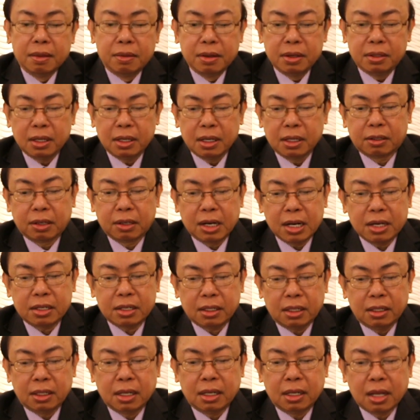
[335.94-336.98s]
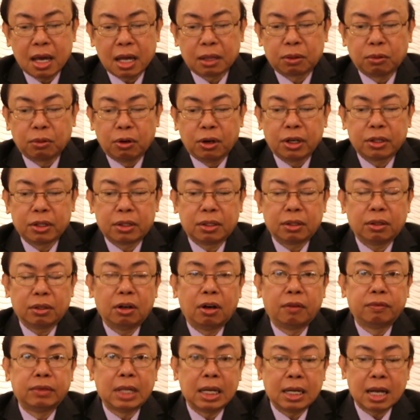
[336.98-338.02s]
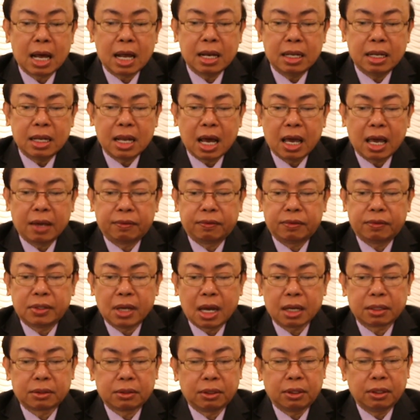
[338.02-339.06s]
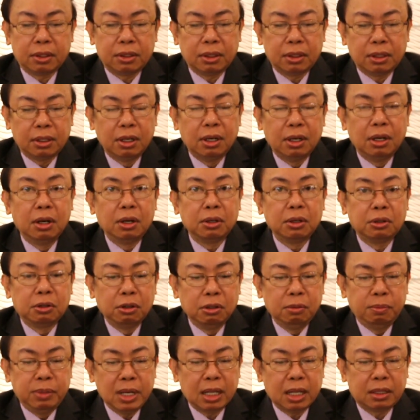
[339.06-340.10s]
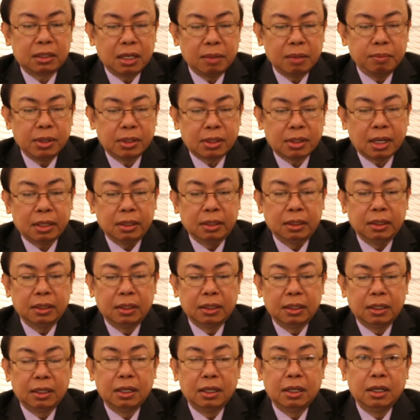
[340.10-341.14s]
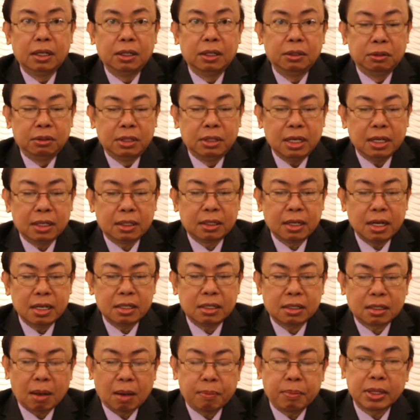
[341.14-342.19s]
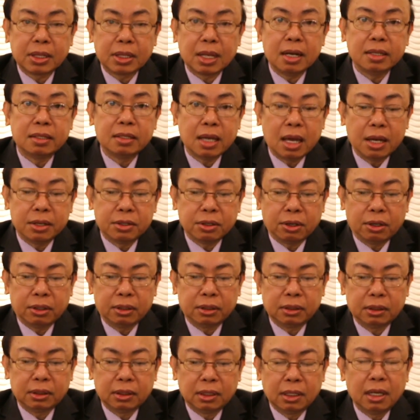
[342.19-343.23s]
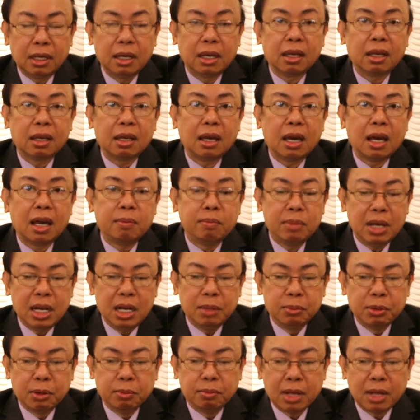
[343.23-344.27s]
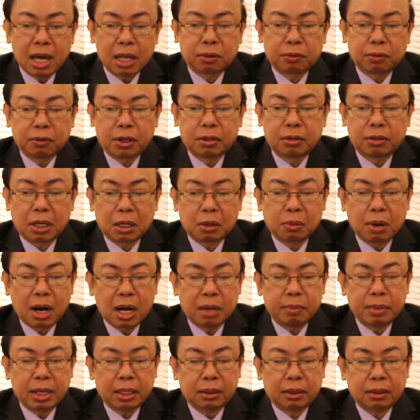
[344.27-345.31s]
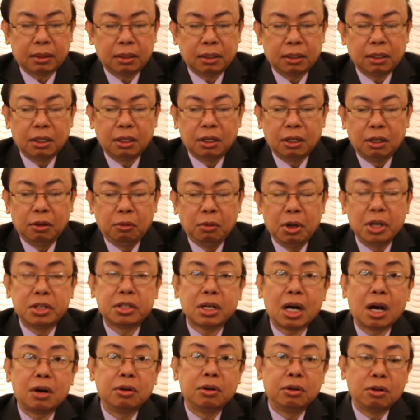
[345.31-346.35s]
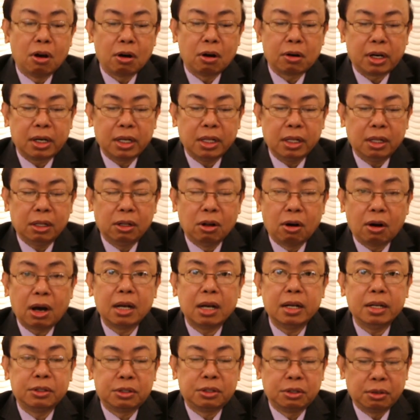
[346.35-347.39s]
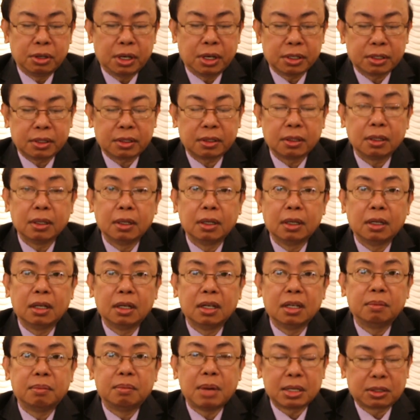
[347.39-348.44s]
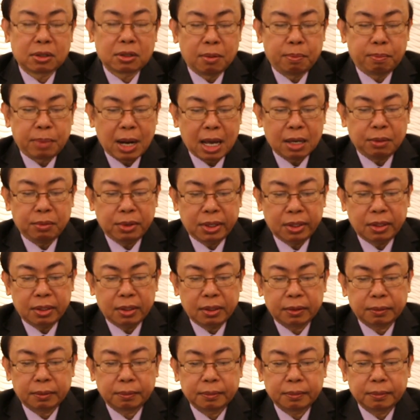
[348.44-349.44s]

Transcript: This increase in the net worth of the non-life sector could be attributed to the increased capitalization and minimum net worth requirement which our local insurers must comply with.